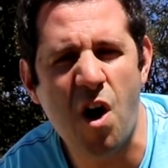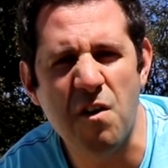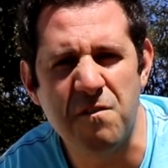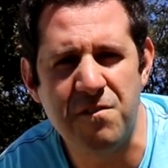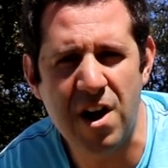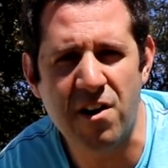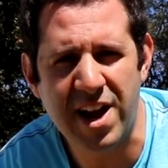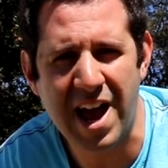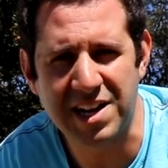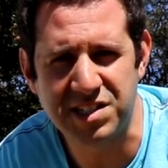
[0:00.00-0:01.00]
are
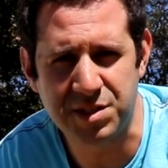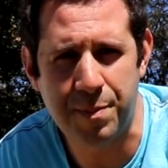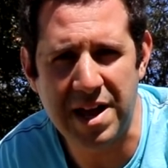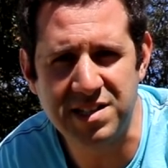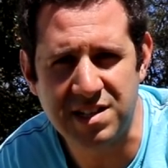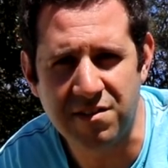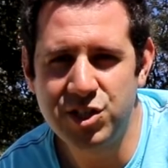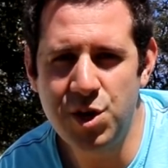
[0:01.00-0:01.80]
very expensive.